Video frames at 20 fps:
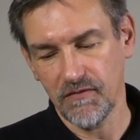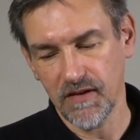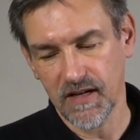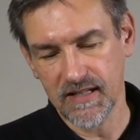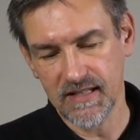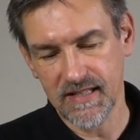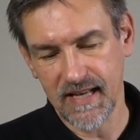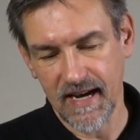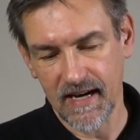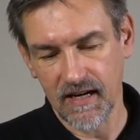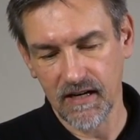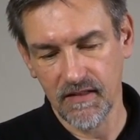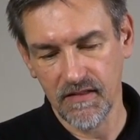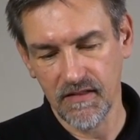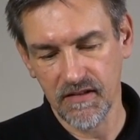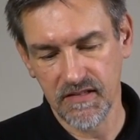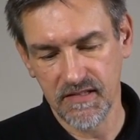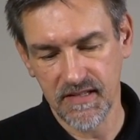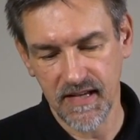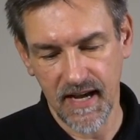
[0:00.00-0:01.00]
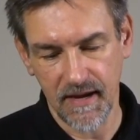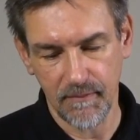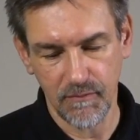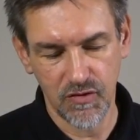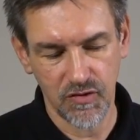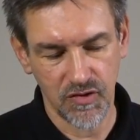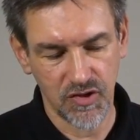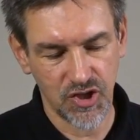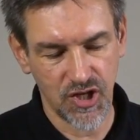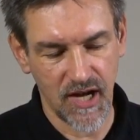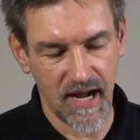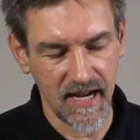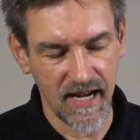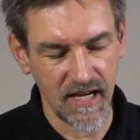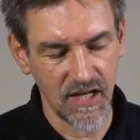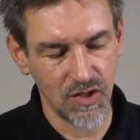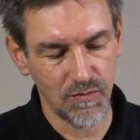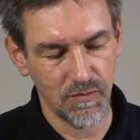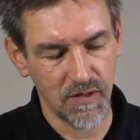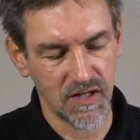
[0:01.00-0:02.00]
exactly the same to
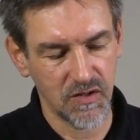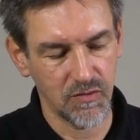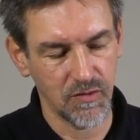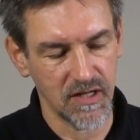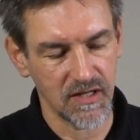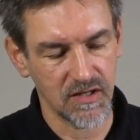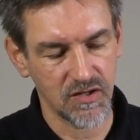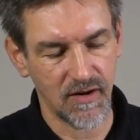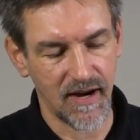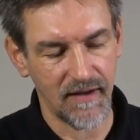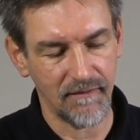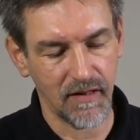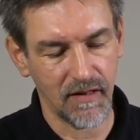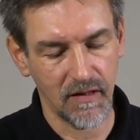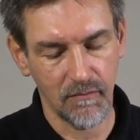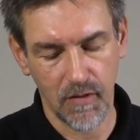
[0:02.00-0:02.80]
change between travel